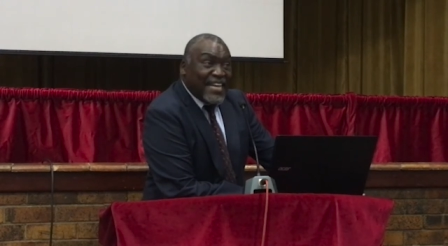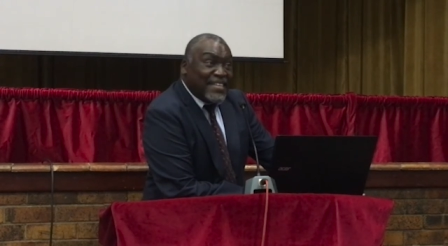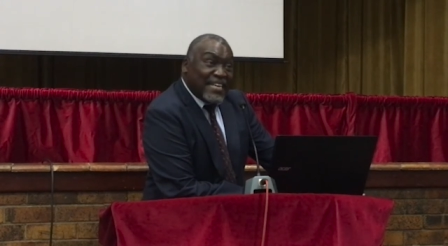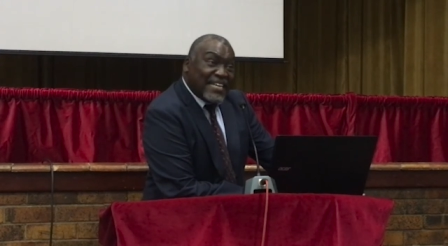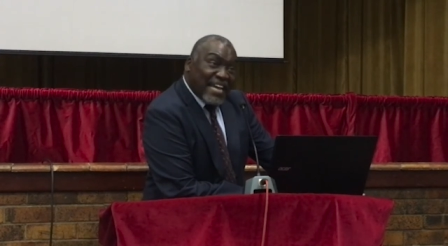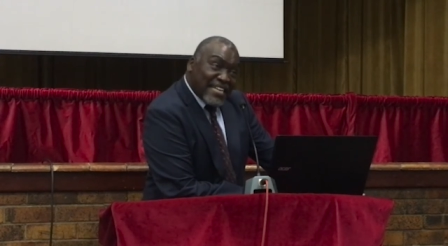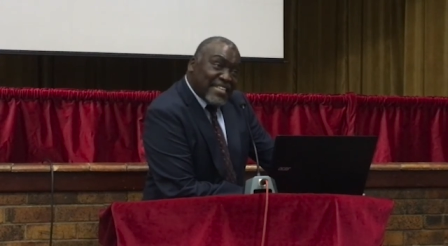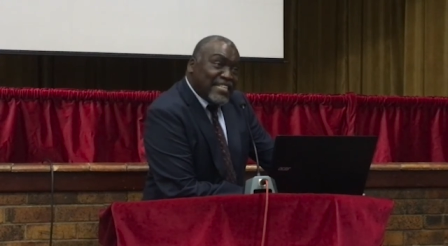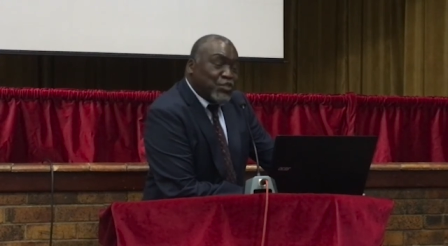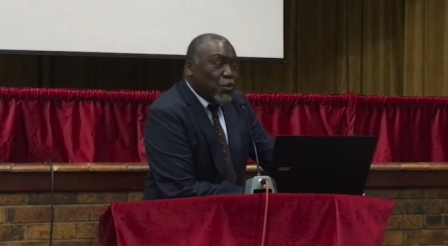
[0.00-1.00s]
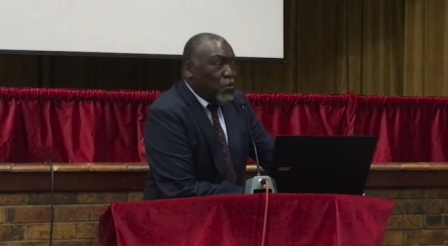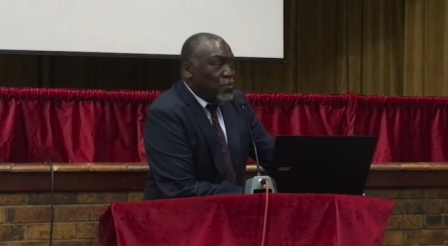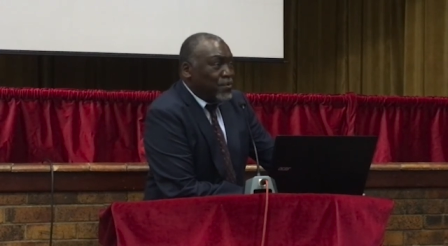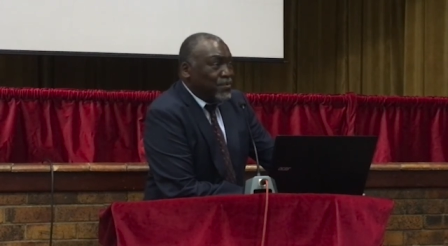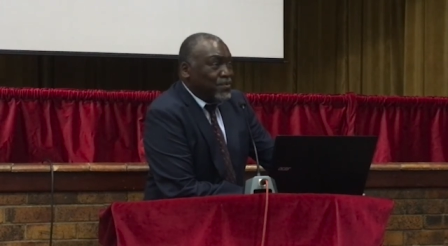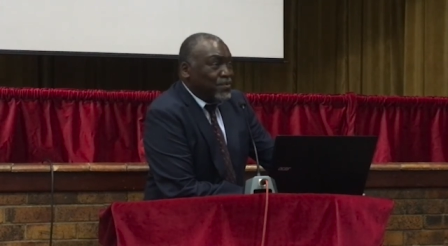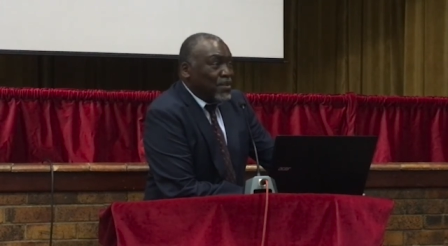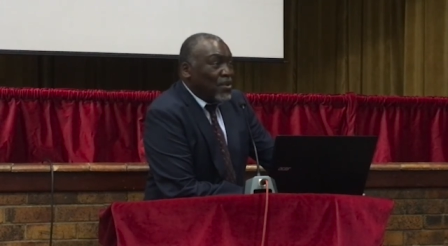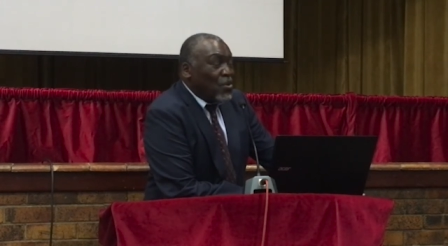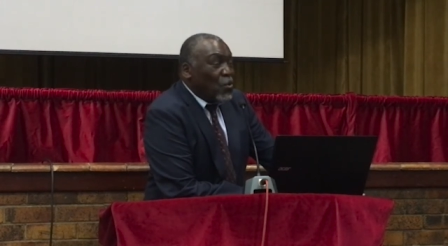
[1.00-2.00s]
And I think rightly so.
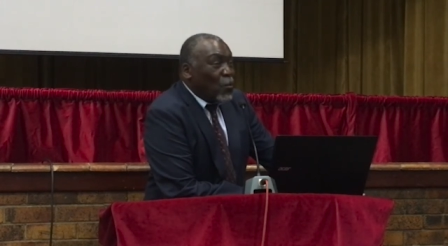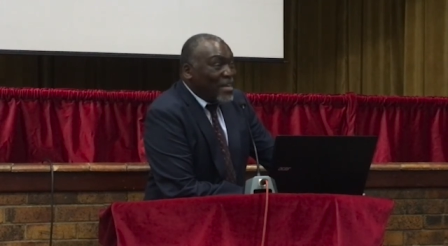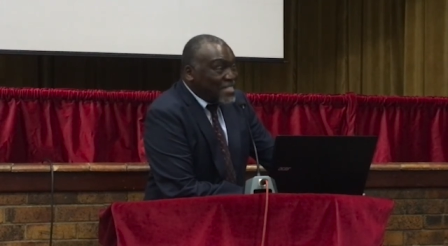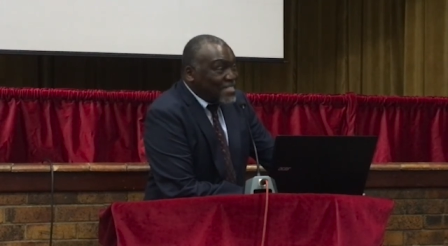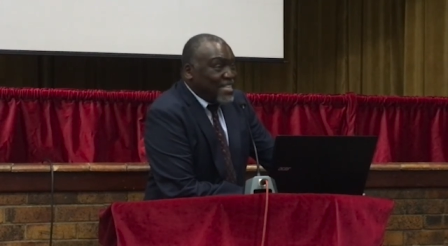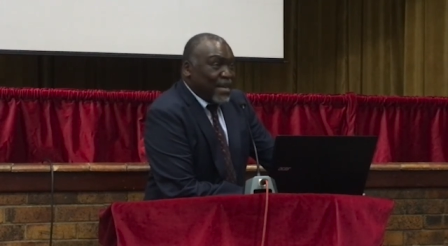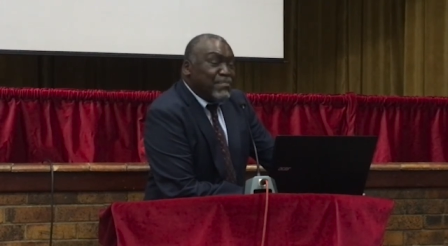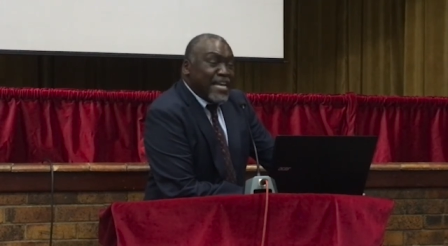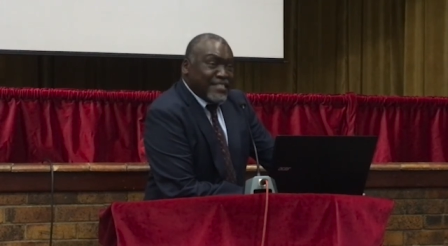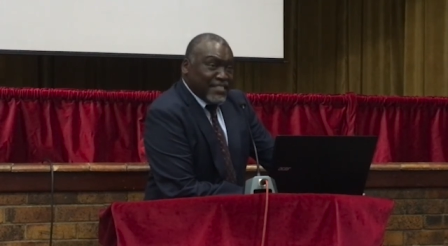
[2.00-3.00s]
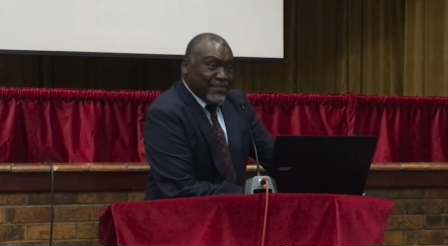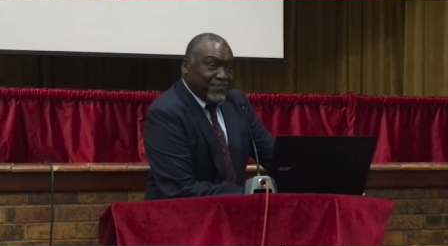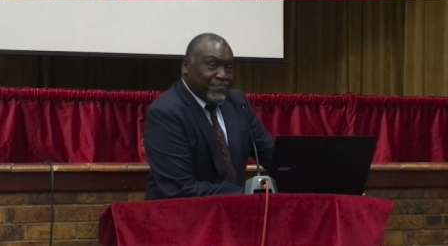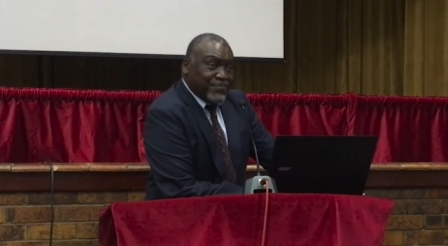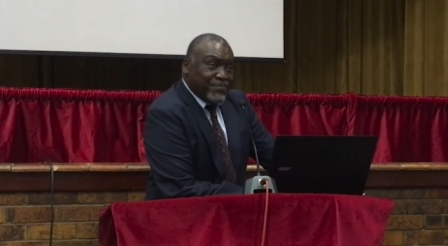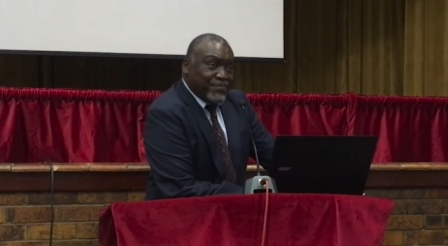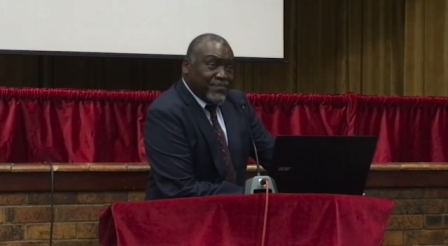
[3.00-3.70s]
What is the remnant?